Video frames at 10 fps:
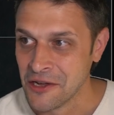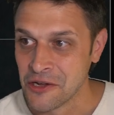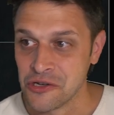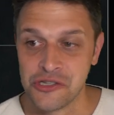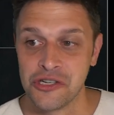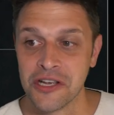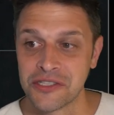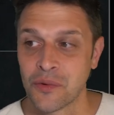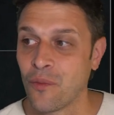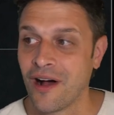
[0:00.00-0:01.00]

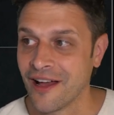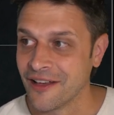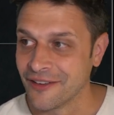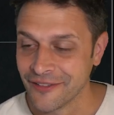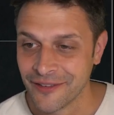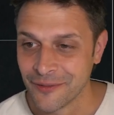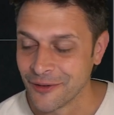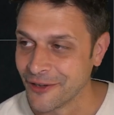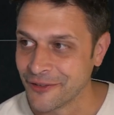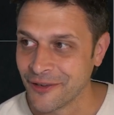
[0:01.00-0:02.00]
just wild. We
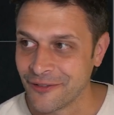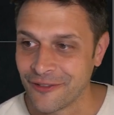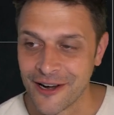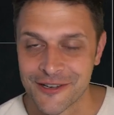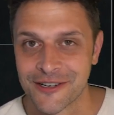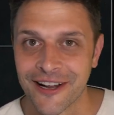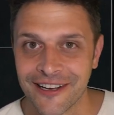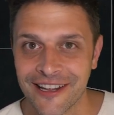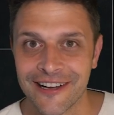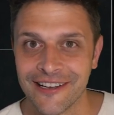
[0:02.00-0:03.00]
also have Fractured
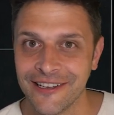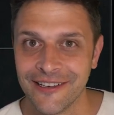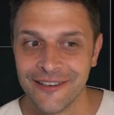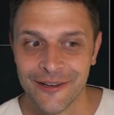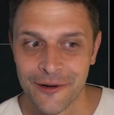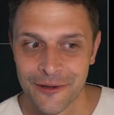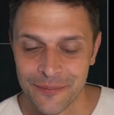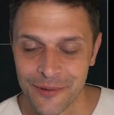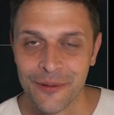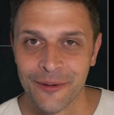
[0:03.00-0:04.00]
Identity, noted
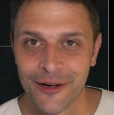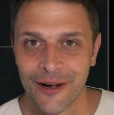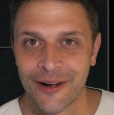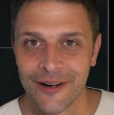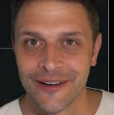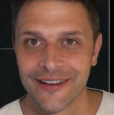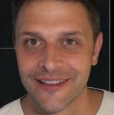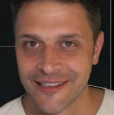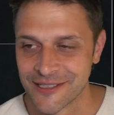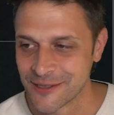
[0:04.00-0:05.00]
boomer card.
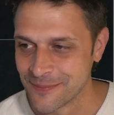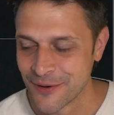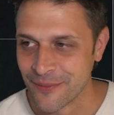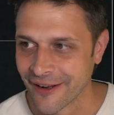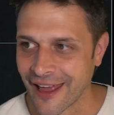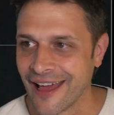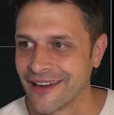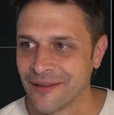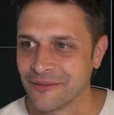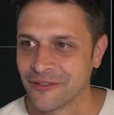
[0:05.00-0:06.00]
This is boomer
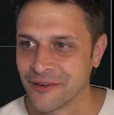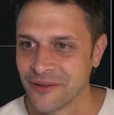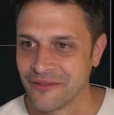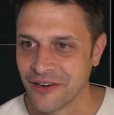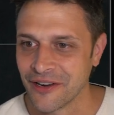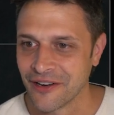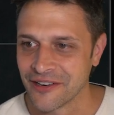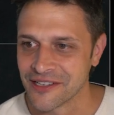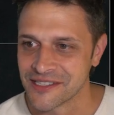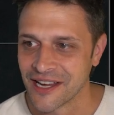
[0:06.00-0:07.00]
catnip for me. Very
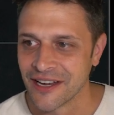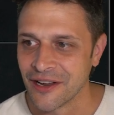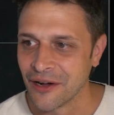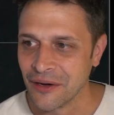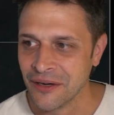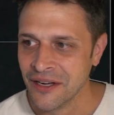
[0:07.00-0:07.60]
hard to say no.